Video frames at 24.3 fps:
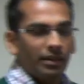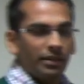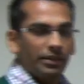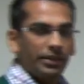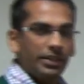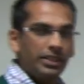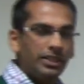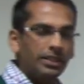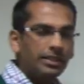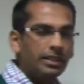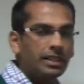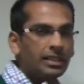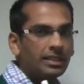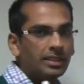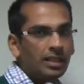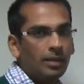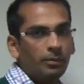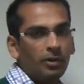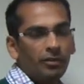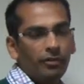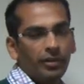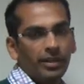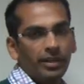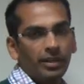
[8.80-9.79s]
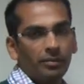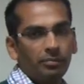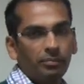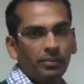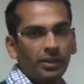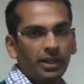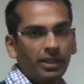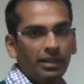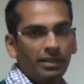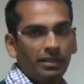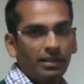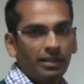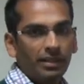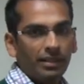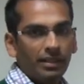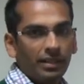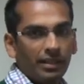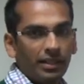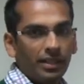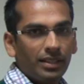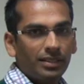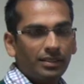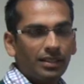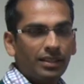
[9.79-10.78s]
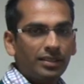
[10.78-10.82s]
Digital sum of a number
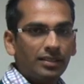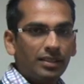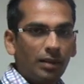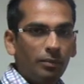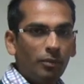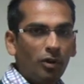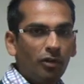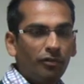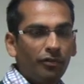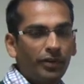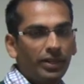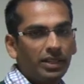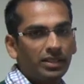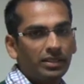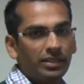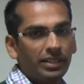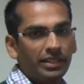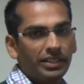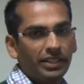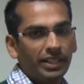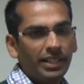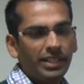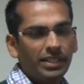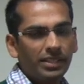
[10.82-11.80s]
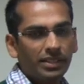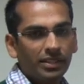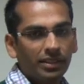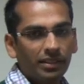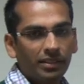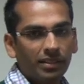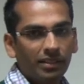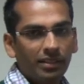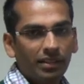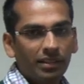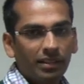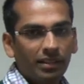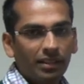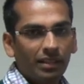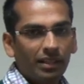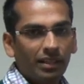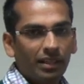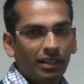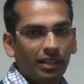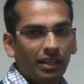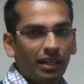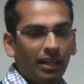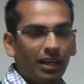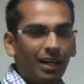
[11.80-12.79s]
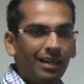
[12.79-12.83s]
is the sum of its digits
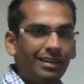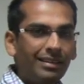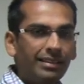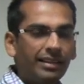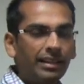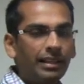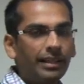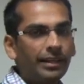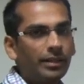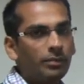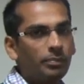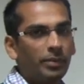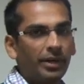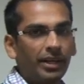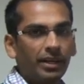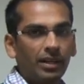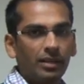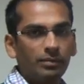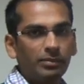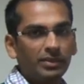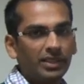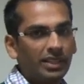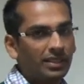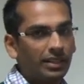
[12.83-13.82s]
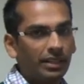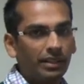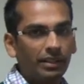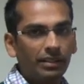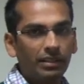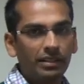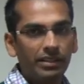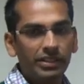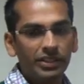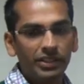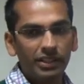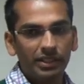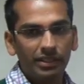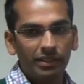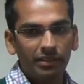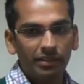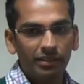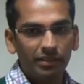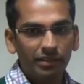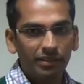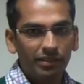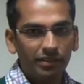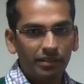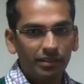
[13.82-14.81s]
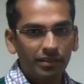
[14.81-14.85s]
until it becomes a single digit.
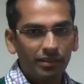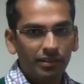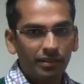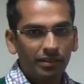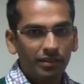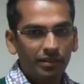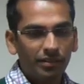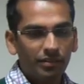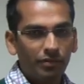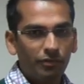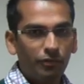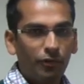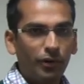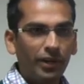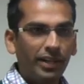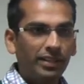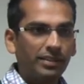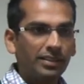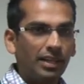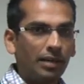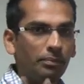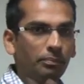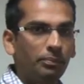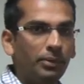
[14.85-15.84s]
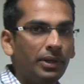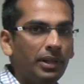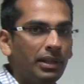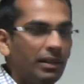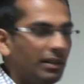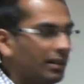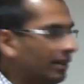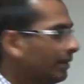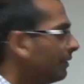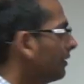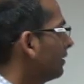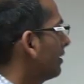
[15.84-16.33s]
For example,